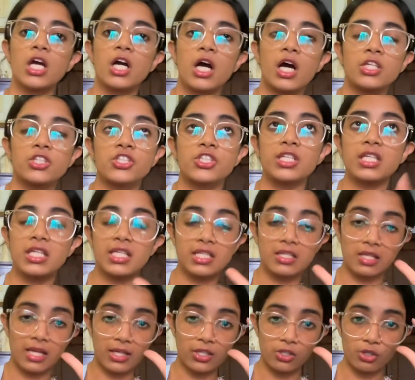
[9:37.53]
She did
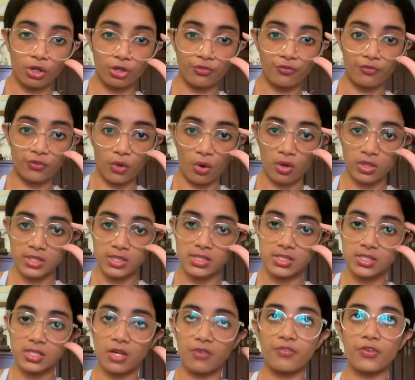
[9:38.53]
like a lot of vlogs and
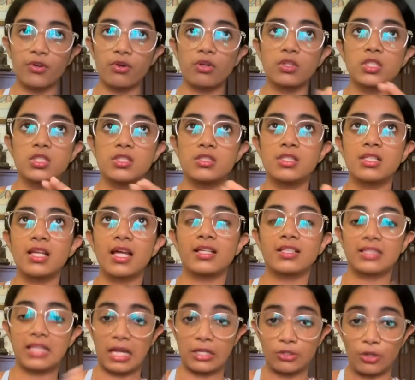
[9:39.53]
stuff, and honestly,
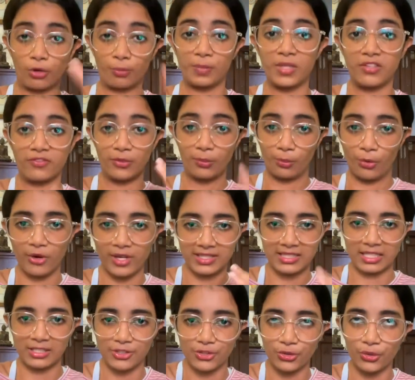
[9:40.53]
like that got me even more
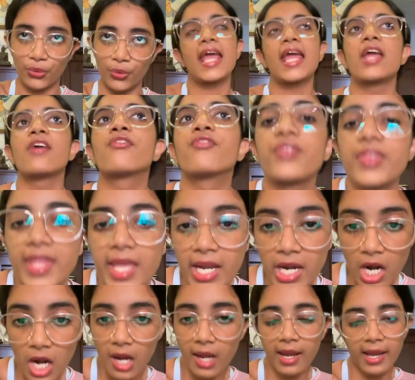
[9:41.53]
excited to go. If there
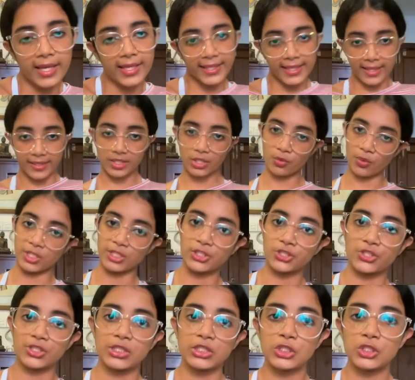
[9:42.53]
are any other
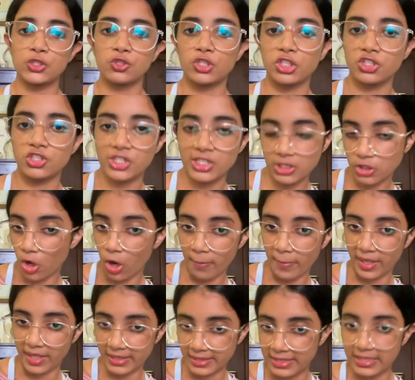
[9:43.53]
questions, you can just
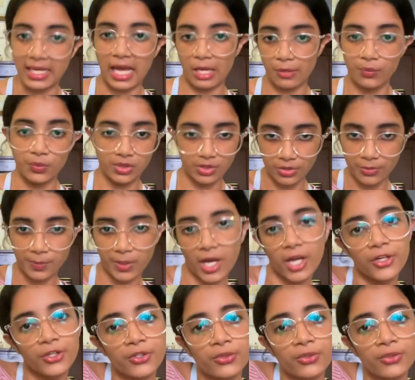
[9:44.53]
comment and I will reply to.